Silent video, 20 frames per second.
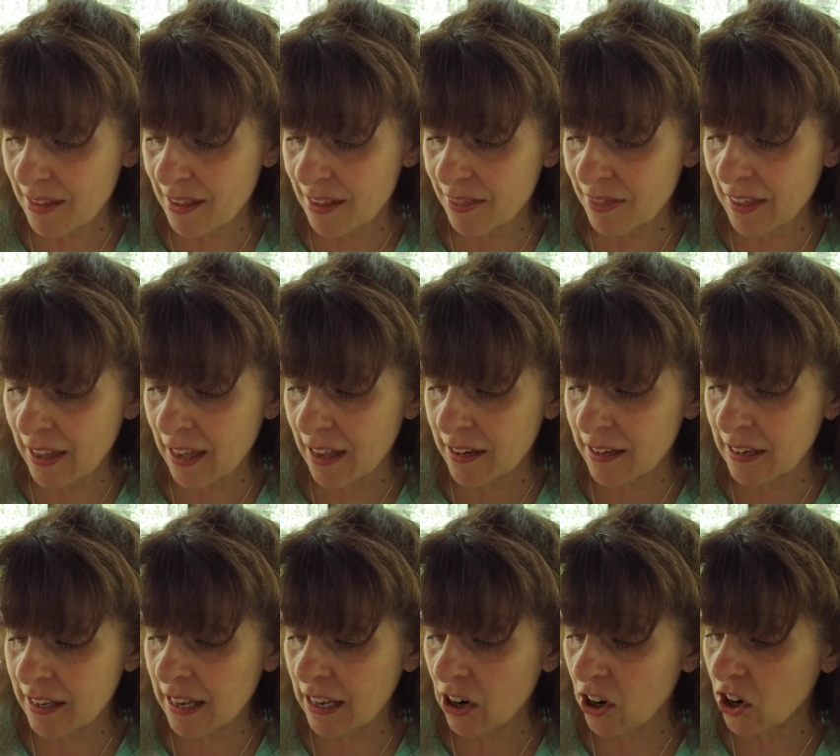then
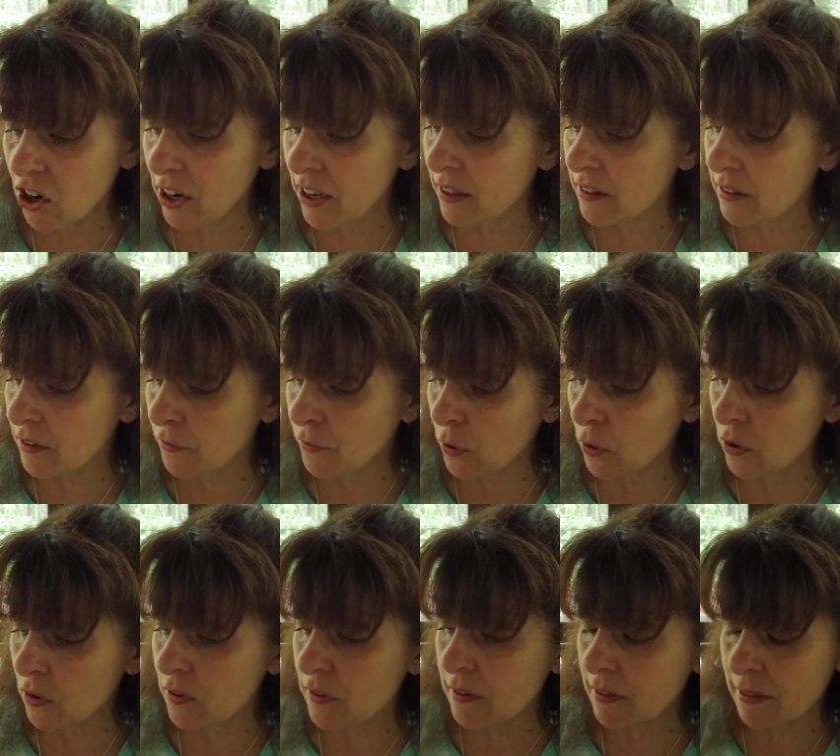here is a
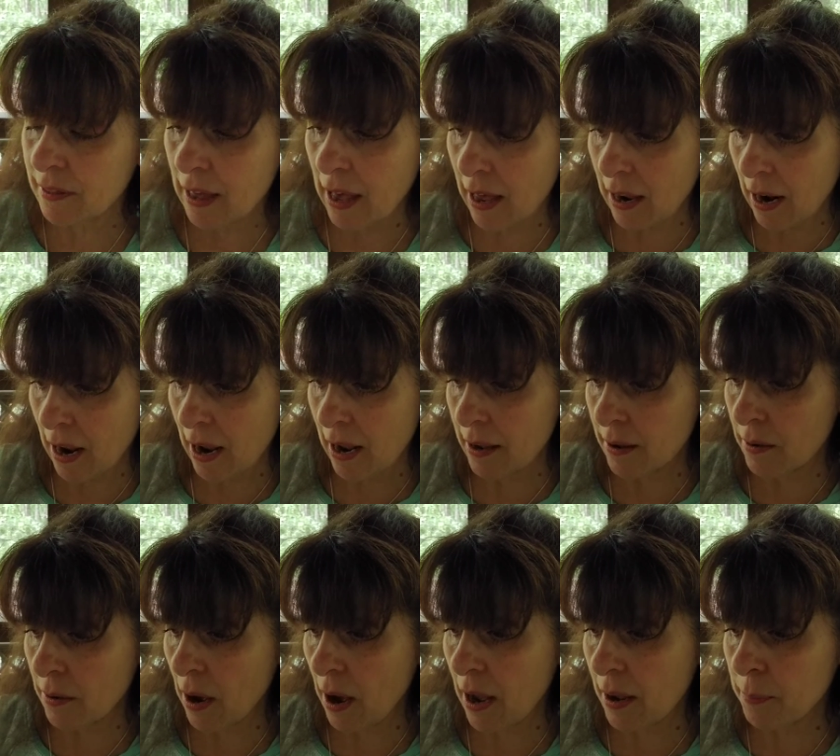verse that I,
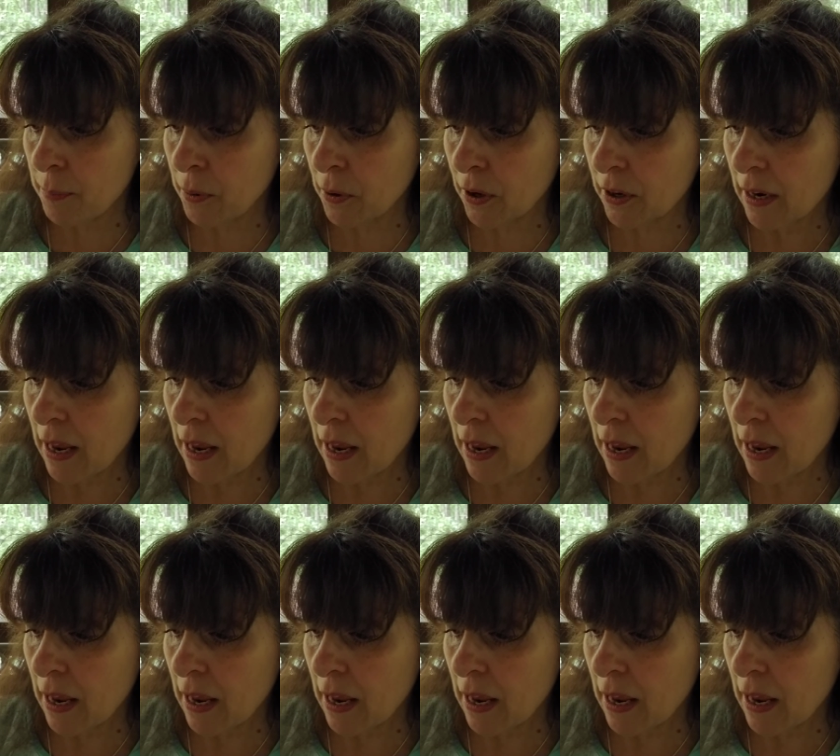I put